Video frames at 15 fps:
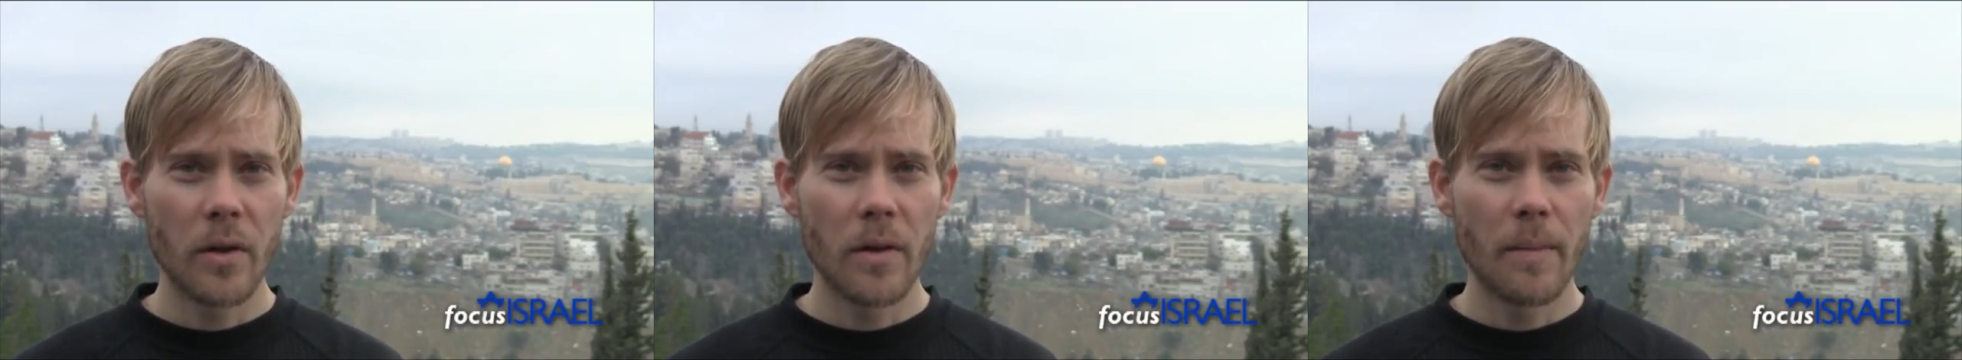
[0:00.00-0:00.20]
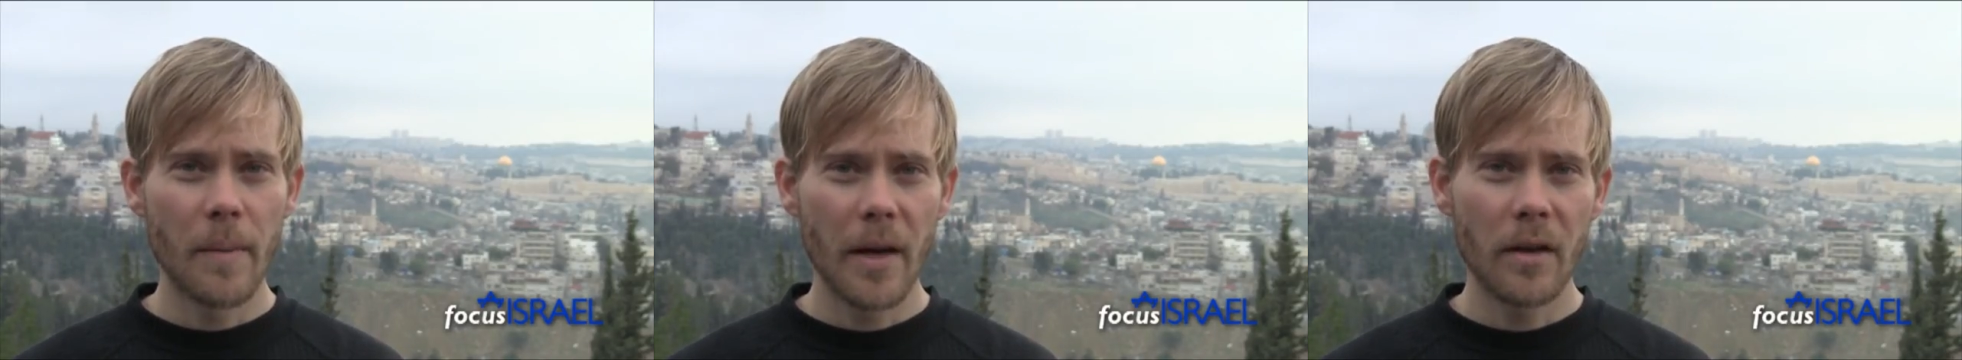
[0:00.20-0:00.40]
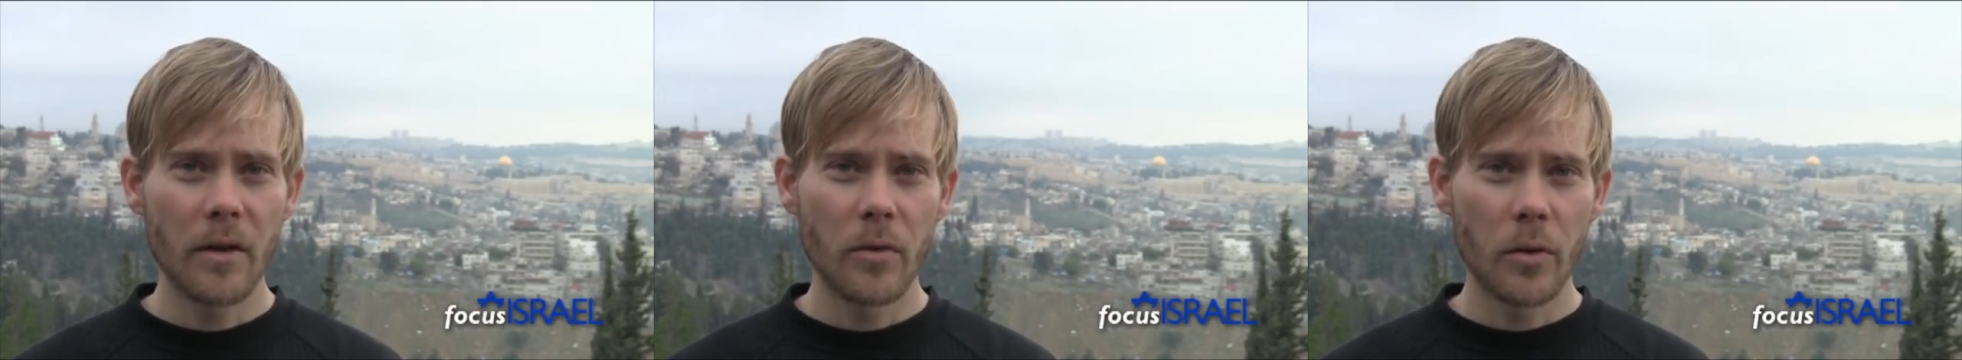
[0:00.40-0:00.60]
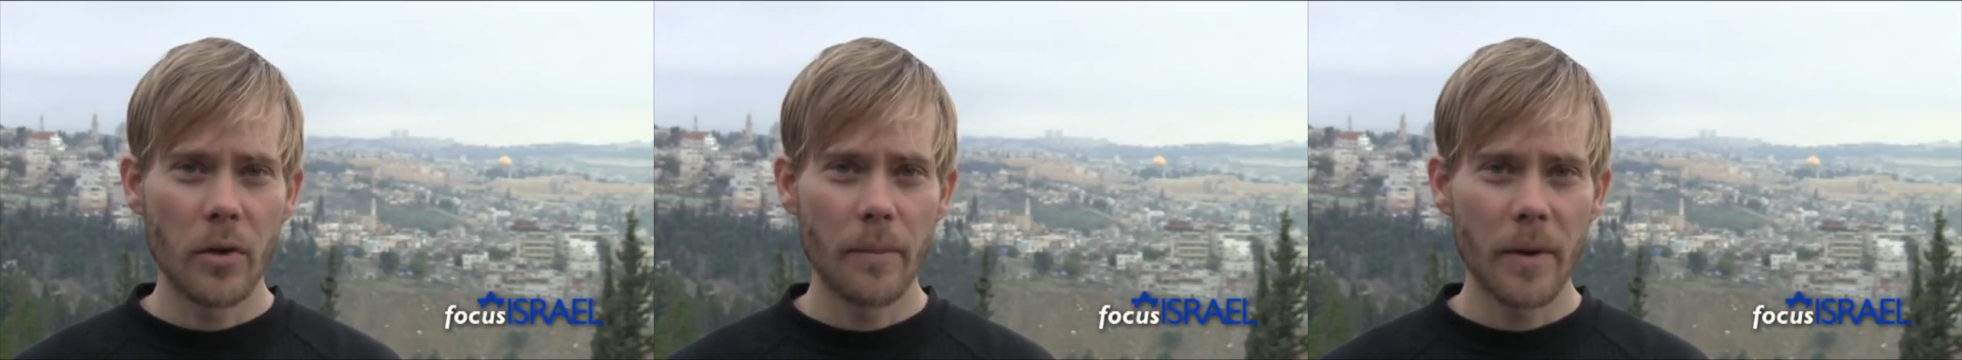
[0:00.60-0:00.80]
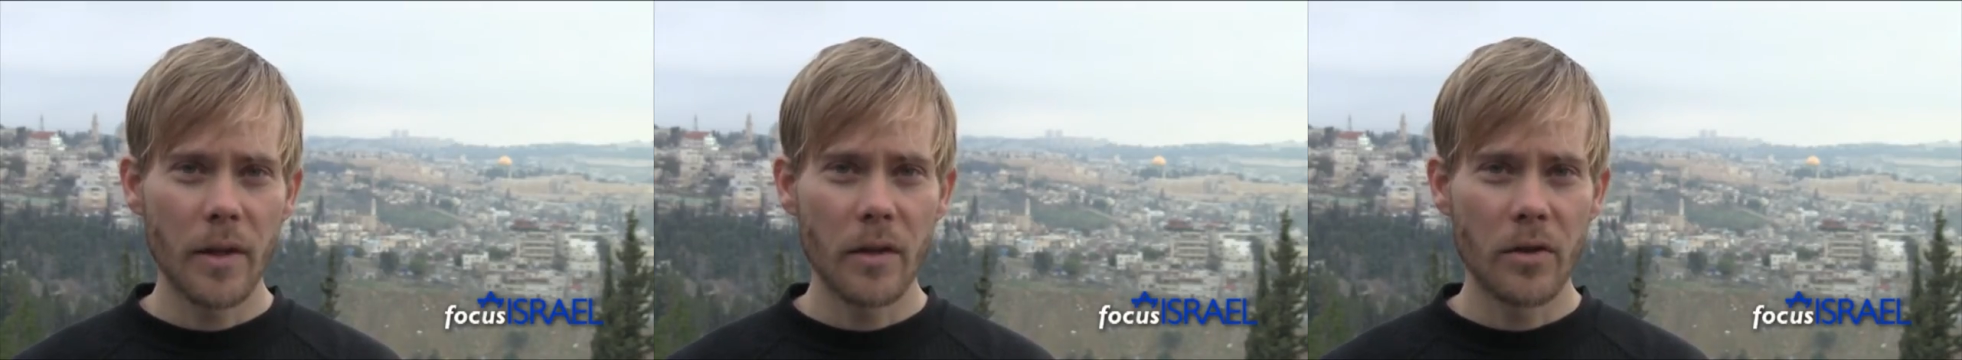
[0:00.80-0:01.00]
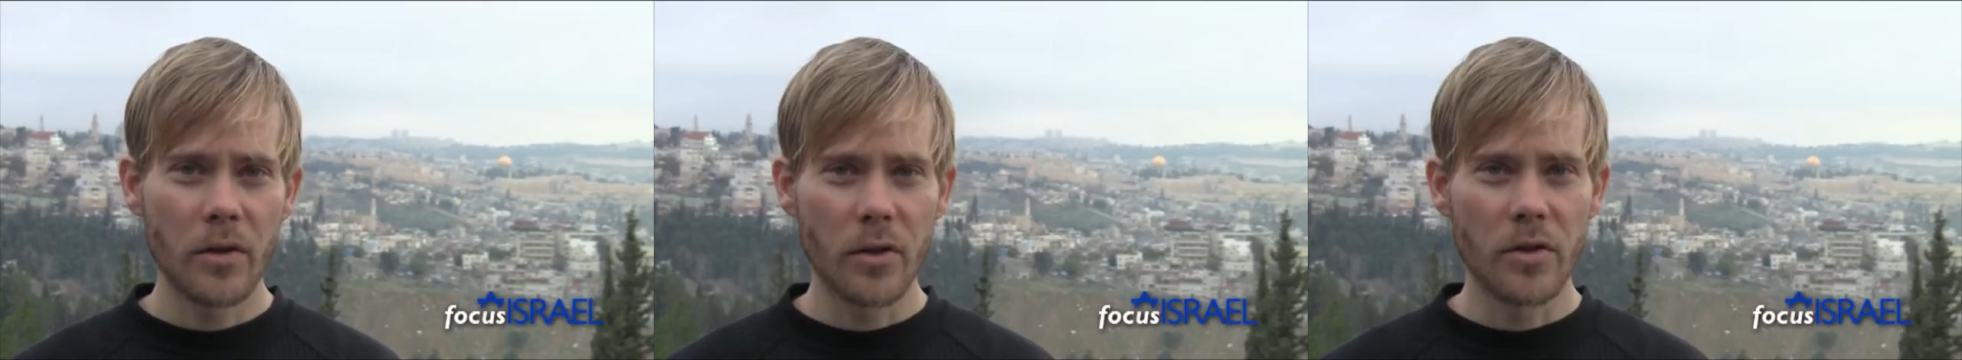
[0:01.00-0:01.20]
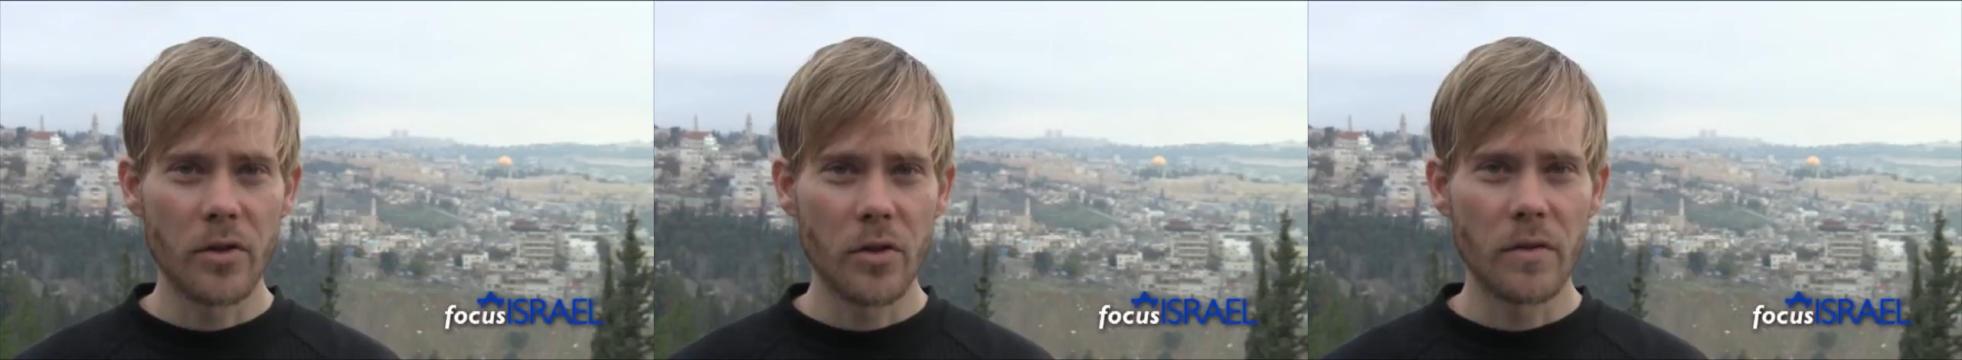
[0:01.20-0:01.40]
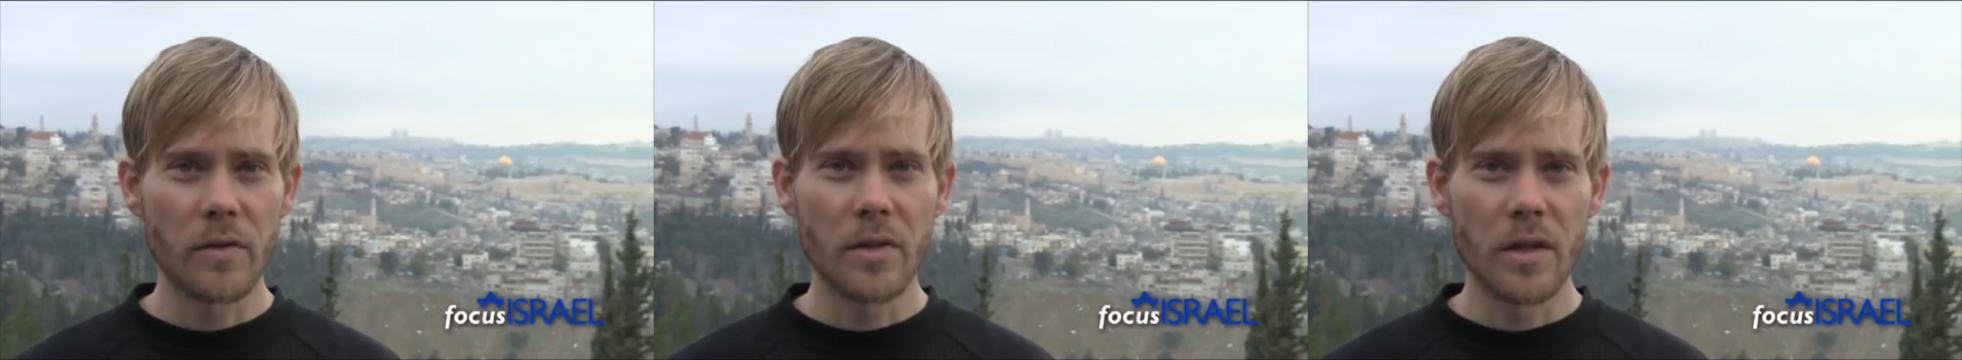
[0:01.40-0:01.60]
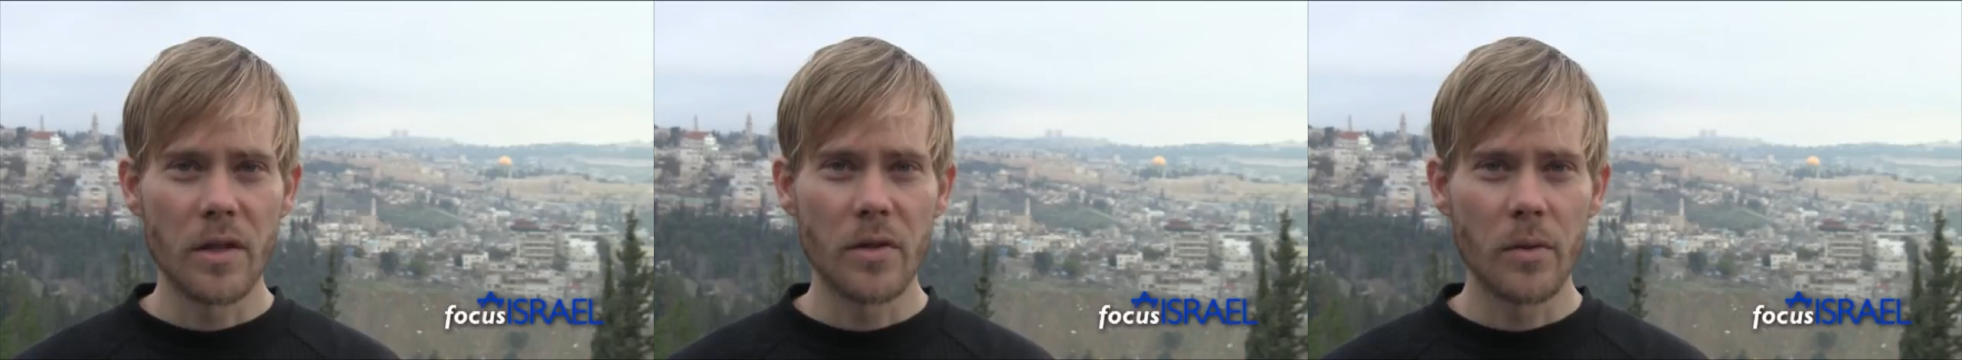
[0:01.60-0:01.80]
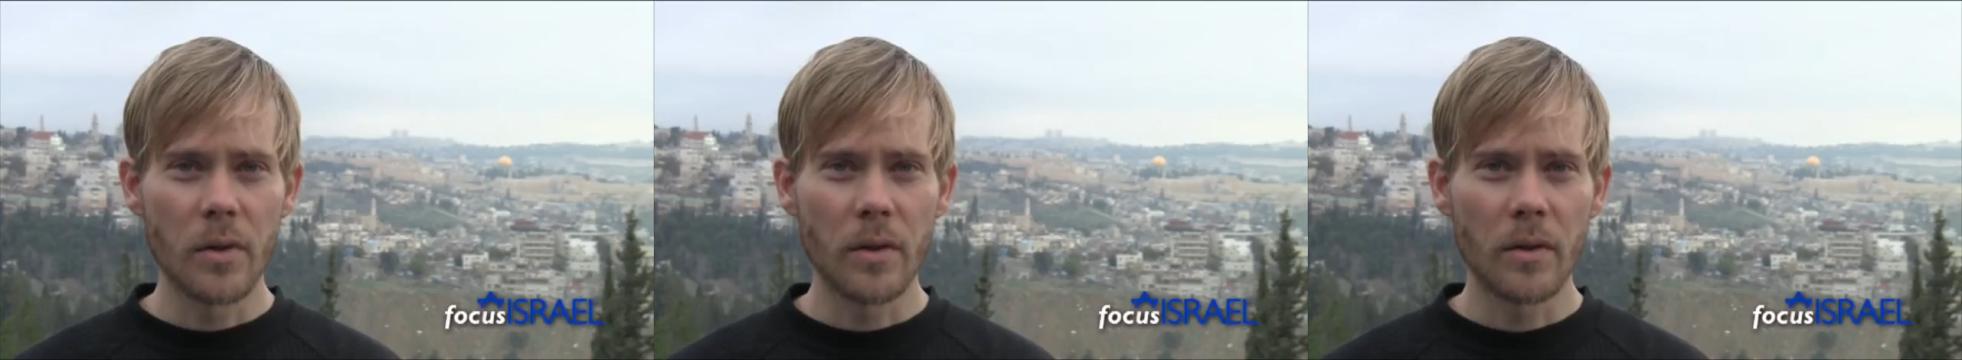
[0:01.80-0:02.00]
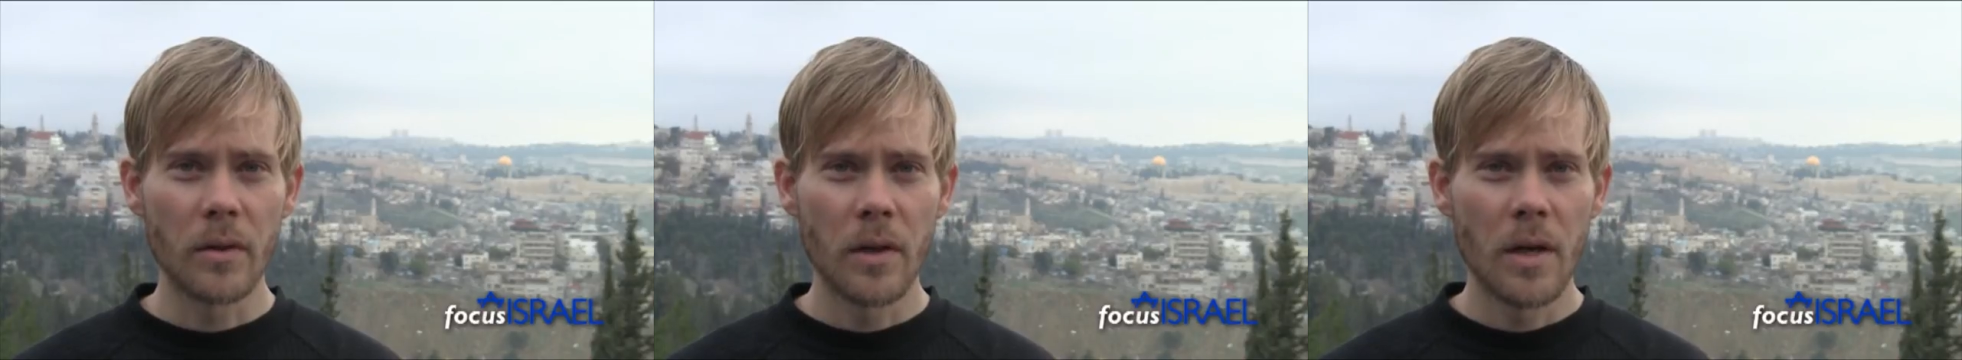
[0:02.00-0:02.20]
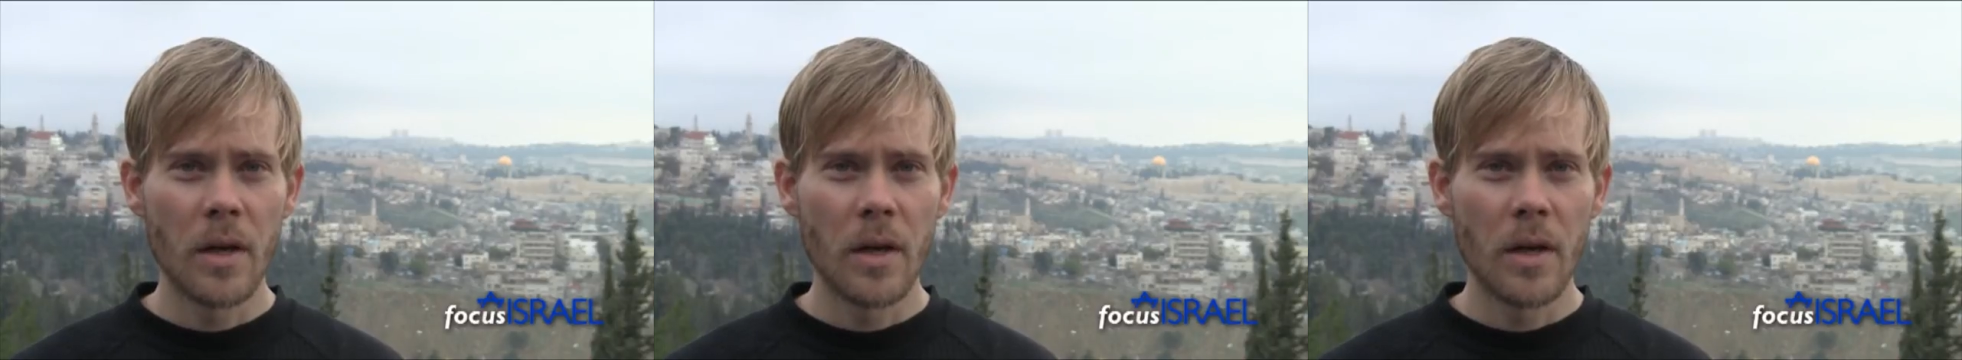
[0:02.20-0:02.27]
the mandatory military service in Israel,